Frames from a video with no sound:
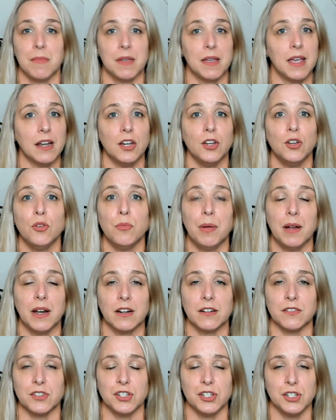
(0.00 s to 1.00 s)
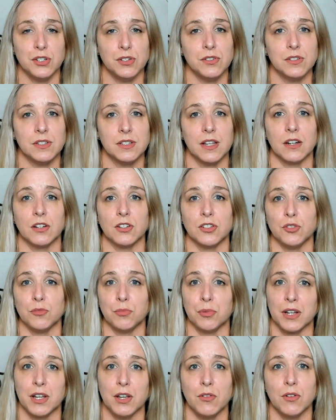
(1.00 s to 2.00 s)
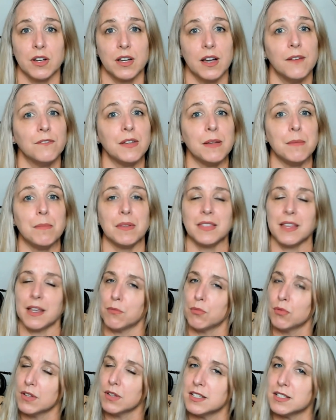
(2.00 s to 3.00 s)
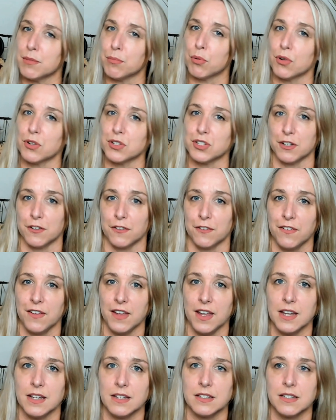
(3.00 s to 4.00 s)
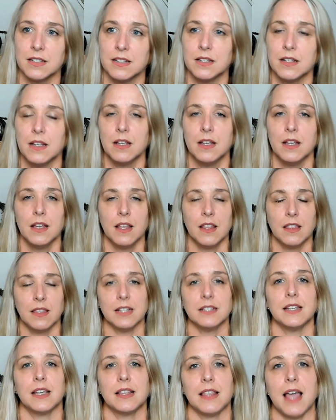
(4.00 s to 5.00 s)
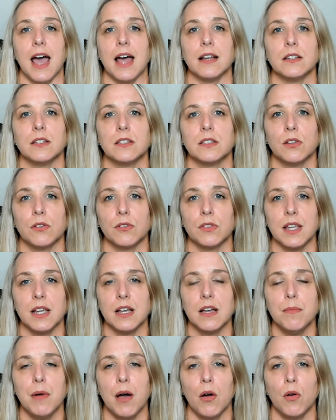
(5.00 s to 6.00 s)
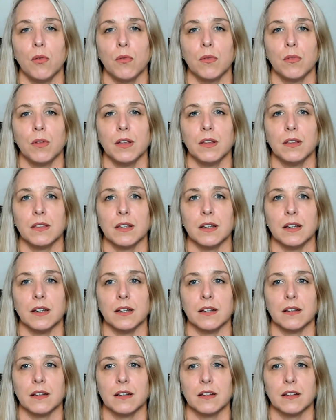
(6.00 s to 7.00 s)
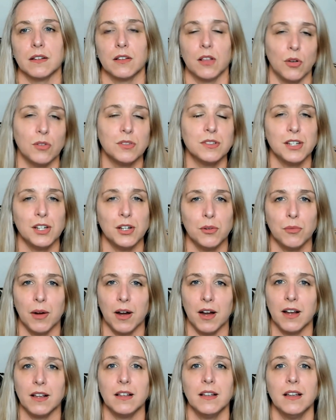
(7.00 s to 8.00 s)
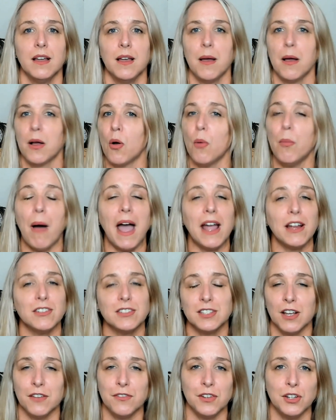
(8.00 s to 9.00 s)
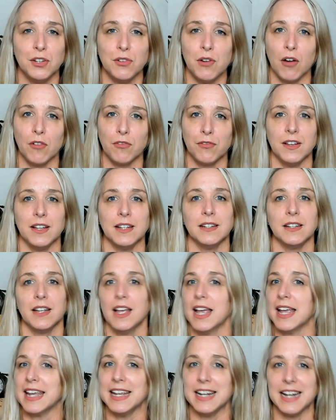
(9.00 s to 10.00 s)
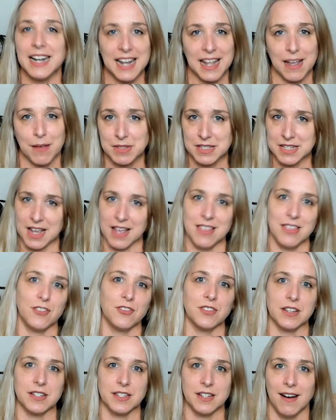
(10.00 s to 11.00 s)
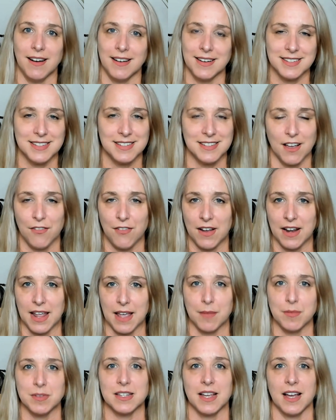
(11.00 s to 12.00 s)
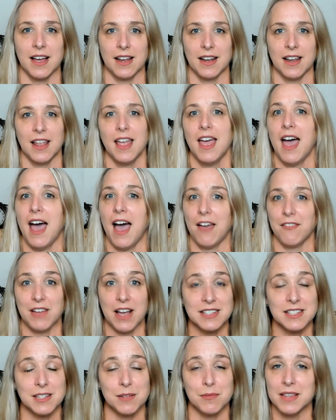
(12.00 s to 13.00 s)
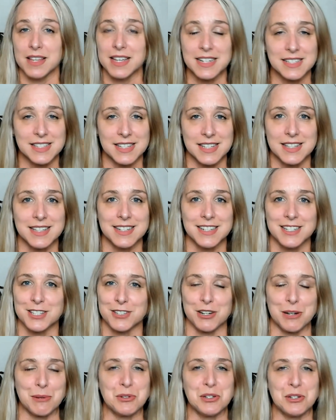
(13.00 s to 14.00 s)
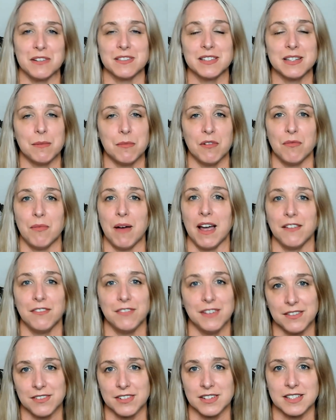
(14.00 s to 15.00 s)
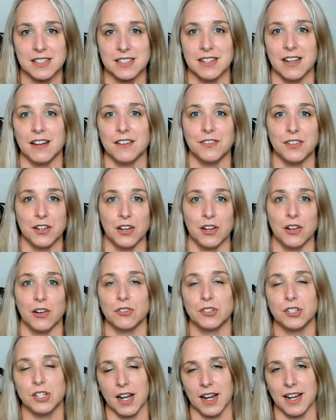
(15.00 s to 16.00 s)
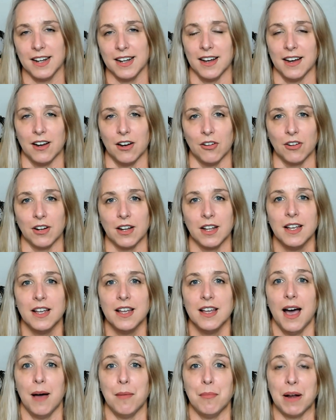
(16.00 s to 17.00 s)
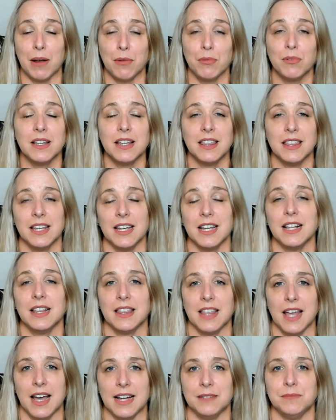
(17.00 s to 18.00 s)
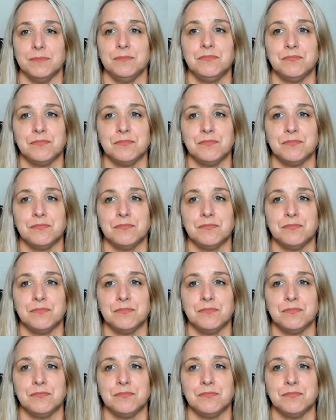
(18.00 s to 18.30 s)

Get a new pair of shoes that are super cute, comfy, but they really support your feet, things like that. So think about the clothes that you're wearing. Go buy yourself a new outfit. Get on Amazon. There's a ton of stuff on Amazon. I've got some links in the description of some of my favorite stuff. You can go check it out. But I really think that